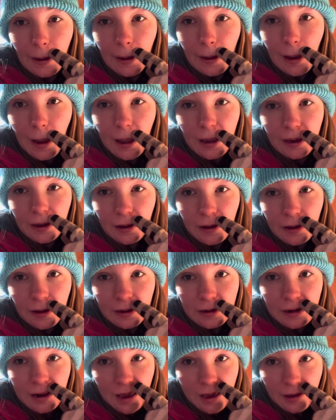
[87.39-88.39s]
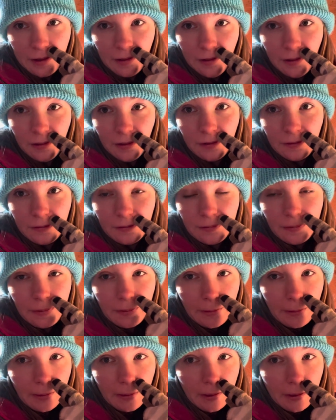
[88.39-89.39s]
I got a nail
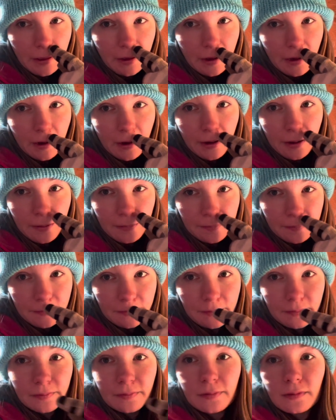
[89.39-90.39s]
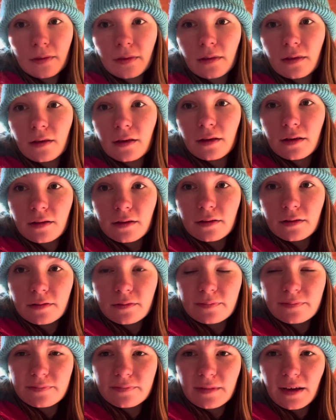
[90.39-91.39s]
um,
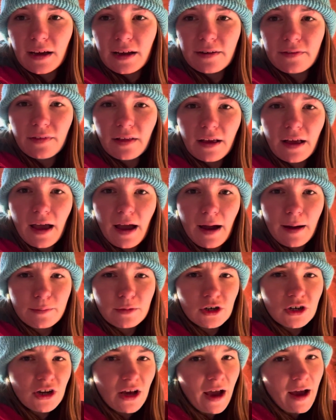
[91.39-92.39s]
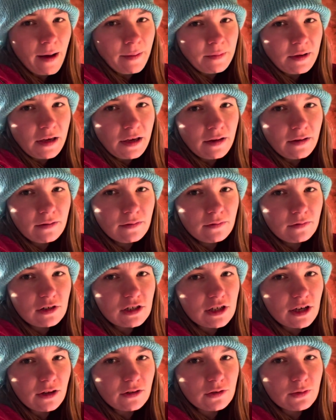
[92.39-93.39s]
kind of like hammered at me, which
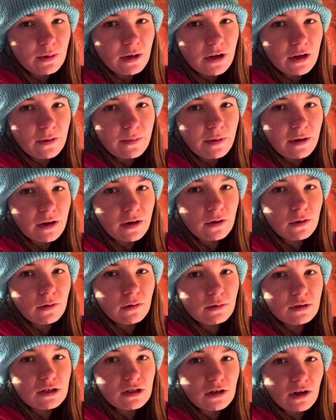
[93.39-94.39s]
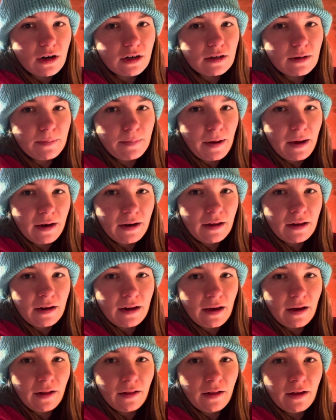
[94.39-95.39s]
sounds weird, but Cole was trying to bend a
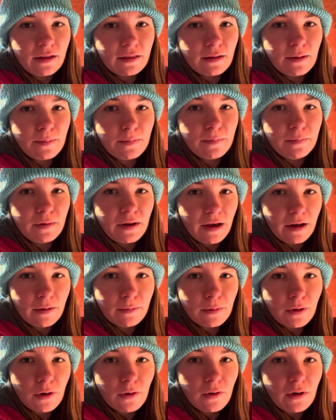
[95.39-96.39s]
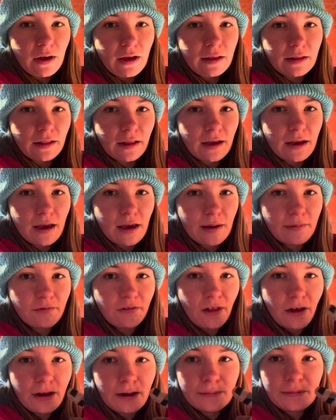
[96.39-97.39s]
nail and the nail broke and light came
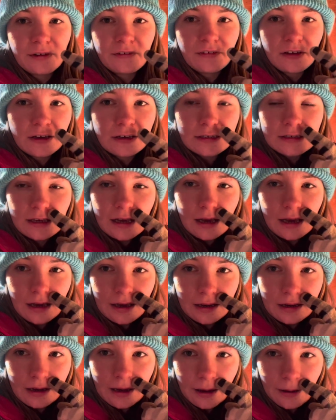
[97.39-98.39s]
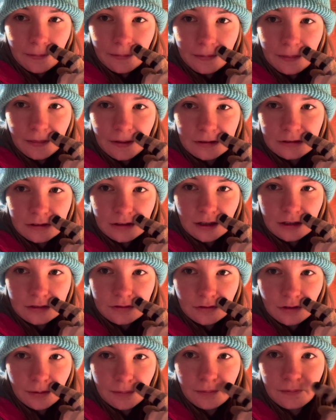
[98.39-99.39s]
flying at my face. And yeah, that's what that's
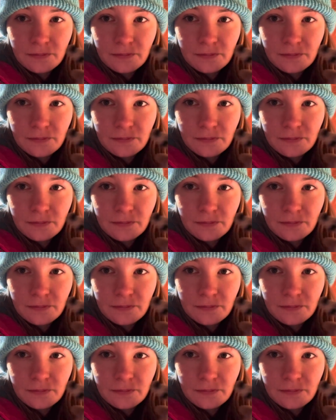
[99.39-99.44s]
for.